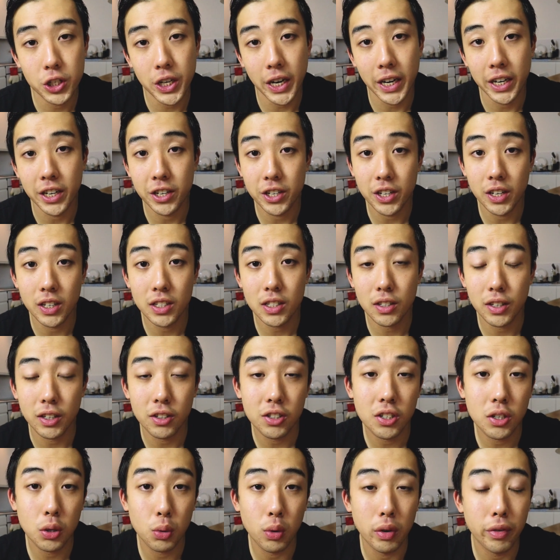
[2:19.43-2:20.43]
changes
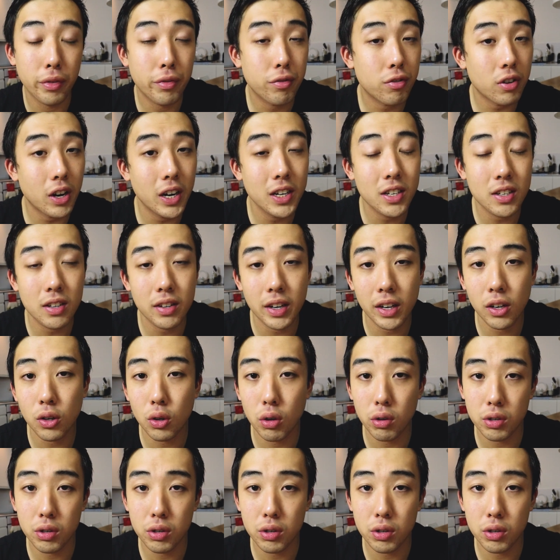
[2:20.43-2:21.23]
leads to a frightening